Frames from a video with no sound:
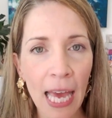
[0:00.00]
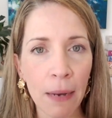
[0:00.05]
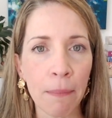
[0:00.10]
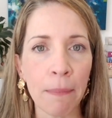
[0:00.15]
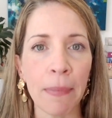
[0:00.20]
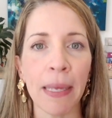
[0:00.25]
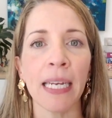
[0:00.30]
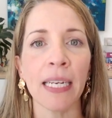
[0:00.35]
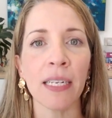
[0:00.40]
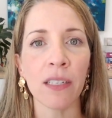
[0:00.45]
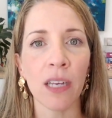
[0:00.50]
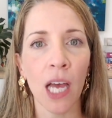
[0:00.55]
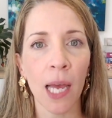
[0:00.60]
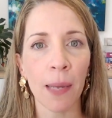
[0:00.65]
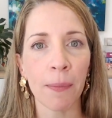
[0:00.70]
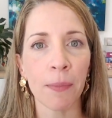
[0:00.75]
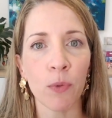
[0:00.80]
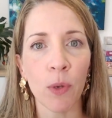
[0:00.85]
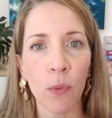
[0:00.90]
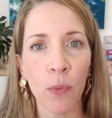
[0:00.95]
and many
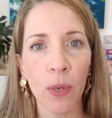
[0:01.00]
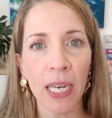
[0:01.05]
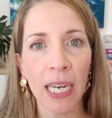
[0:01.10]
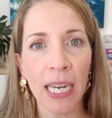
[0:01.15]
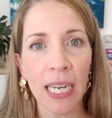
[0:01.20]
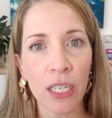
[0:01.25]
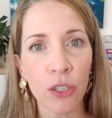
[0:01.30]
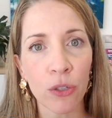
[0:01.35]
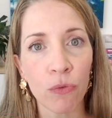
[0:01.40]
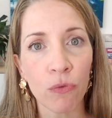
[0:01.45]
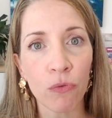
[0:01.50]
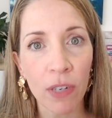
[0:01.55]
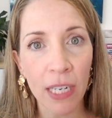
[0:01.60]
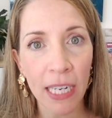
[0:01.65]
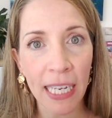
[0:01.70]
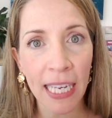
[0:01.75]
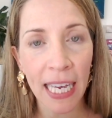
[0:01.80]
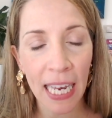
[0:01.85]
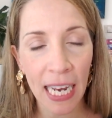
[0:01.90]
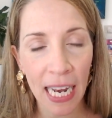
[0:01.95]
times where we need to
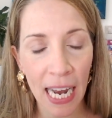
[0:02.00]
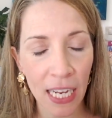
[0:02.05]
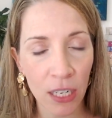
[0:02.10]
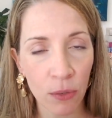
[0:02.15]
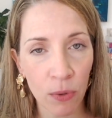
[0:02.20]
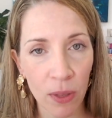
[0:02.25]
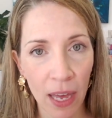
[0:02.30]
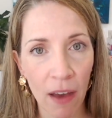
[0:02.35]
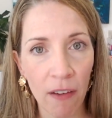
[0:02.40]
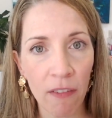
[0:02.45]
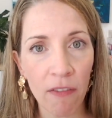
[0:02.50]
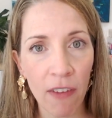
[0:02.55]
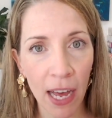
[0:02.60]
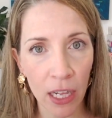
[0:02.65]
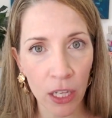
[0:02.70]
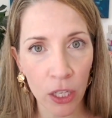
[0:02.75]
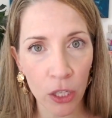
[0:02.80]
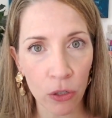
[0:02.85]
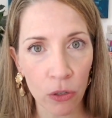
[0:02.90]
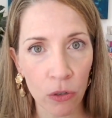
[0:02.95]
reconnect with our
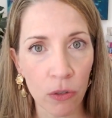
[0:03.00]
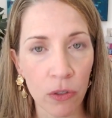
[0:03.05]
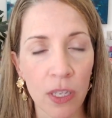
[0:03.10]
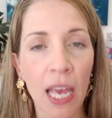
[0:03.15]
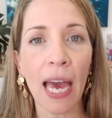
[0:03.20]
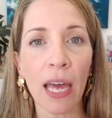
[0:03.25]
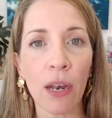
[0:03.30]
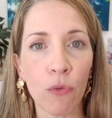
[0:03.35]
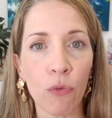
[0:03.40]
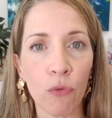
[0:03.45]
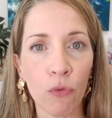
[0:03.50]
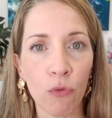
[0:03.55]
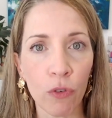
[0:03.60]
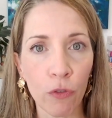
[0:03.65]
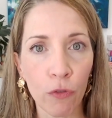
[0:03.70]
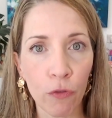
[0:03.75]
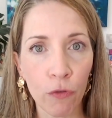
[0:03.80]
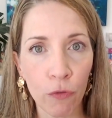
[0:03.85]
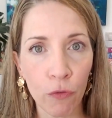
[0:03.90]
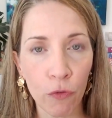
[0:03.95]
values and
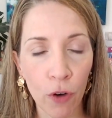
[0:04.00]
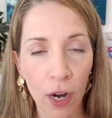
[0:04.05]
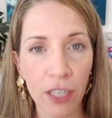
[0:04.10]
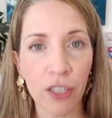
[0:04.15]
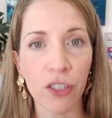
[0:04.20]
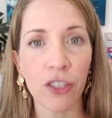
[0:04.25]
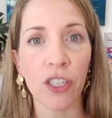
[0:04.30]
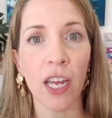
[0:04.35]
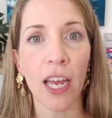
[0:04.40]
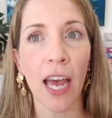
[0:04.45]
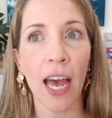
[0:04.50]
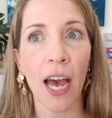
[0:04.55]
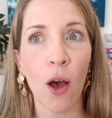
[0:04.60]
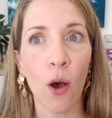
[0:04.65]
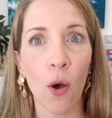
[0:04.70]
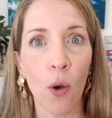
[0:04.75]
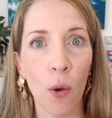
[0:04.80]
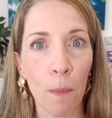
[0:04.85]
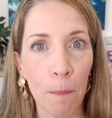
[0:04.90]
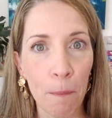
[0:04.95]
refresh
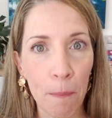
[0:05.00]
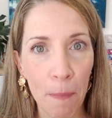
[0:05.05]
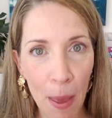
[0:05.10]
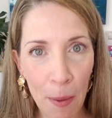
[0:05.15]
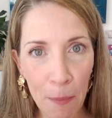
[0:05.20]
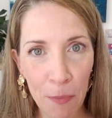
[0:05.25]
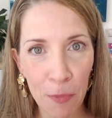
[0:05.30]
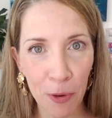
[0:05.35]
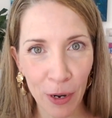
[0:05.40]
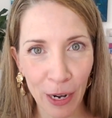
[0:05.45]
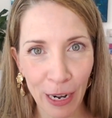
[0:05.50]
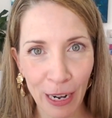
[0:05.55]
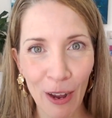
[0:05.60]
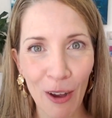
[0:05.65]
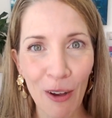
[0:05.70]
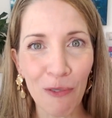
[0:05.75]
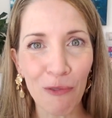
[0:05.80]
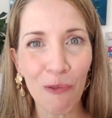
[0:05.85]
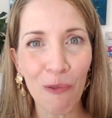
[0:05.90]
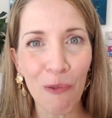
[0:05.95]
our memory
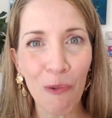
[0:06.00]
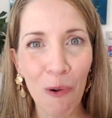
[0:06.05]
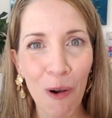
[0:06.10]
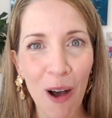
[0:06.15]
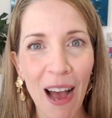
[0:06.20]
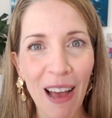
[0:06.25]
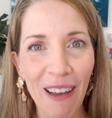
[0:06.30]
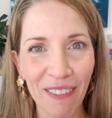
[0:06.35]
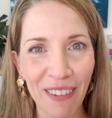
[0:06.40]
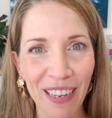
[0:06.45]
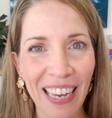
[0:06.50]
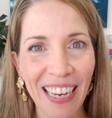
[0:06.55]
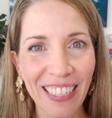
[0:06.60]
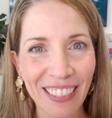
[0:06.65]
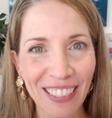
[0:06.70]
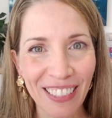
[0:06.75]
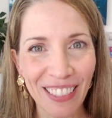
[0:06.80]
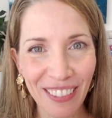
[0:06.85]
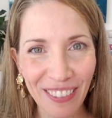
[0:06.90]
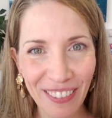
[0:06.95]
of why we are
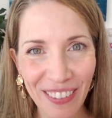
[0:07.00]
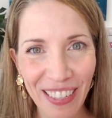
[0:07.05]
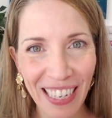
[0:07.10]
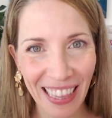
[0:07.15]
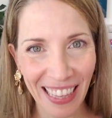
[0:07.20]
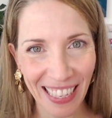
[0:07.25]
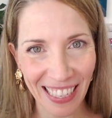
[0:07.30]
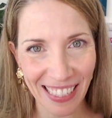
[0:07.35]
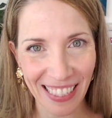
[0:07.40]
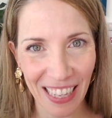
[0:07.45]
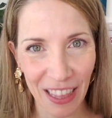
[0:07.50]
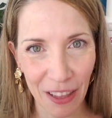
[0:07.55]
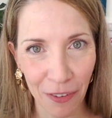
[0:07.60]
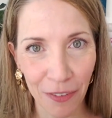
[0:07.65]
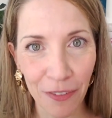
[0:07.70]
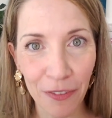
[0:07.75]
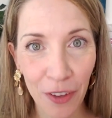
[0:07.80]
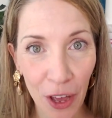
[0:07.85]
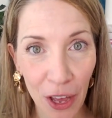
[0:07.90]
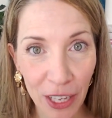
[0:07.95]
doing this in the
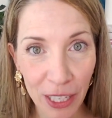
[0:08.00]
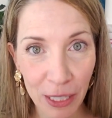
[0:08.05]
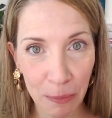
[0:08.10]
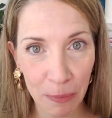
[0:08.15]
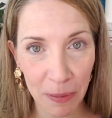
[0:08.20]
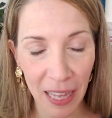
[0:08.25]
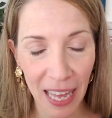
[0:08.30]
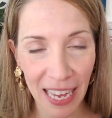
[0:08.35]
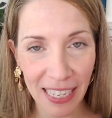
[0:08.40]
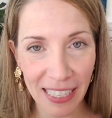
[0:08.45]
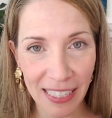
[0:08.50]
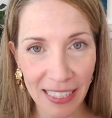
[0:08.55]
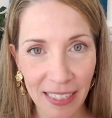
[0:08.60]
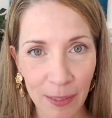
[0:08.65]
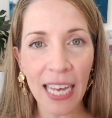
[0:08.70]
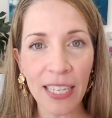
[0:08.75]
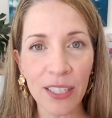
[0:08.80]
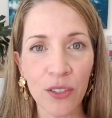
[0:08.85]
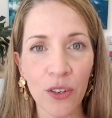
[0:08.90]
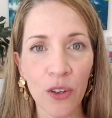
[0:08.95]
first place.
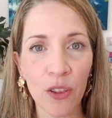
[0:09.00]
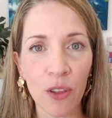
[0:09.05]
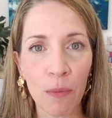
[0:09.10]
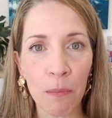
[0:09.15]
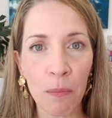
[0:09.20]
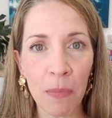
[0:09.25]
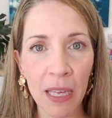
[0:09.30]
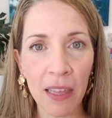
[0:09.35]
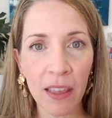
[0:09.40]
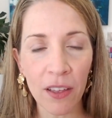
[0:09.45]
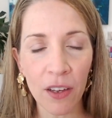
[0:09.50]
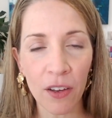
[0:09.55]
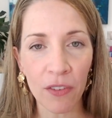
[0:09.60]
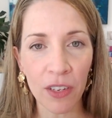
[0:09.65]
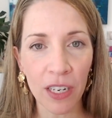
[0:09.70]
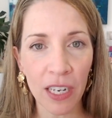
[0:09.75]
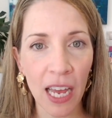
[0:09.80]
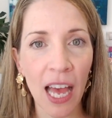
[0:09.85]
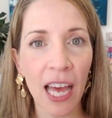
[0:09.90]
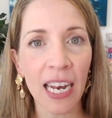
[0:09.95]
And so the myth of
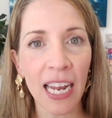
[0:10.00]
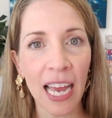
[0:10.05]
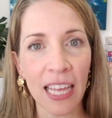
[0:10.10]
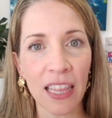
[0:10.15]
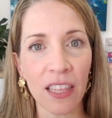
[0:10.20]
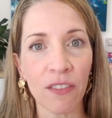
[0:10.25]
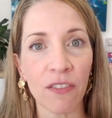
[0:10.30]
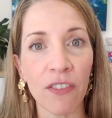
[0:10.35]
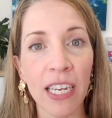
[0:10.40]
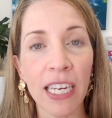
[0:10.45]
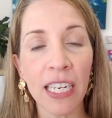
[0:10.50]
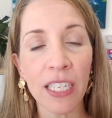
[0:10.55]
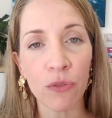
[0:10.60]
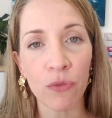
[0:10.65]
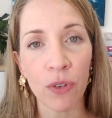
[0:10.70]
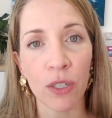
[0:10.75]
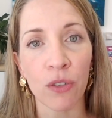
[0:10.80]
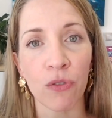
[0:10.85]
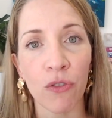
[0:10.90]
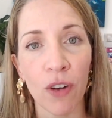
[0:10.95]
Inanna and the
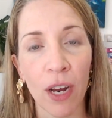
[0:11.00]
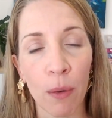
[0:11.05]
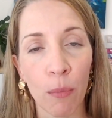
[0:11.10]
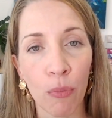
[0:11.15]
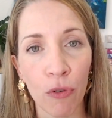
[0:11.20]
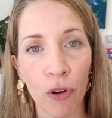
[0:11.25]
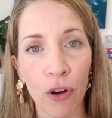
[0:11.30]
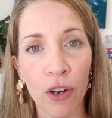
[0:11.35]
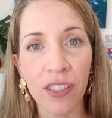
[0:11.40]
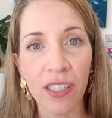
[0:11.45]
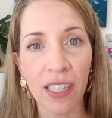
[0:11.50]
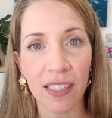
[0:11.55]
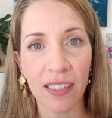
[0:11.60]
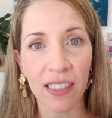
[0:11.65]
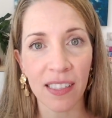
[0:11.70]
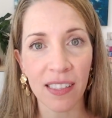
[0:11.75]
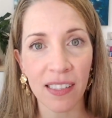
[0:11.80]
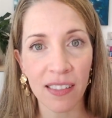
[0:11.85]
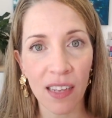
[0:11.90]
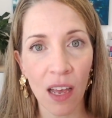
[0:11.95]
Venus retrograde process
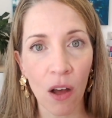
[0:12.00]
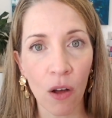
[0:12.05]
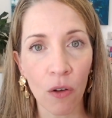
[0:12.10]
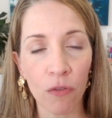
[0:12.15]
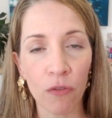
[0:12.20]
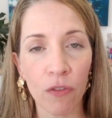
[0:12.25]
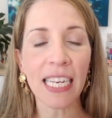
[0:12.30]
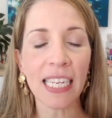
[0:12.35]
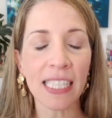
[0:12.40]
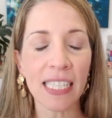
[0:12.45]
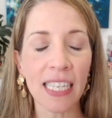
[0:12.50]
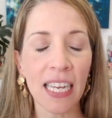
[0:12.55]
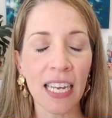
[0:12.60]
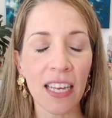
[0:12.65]
itself is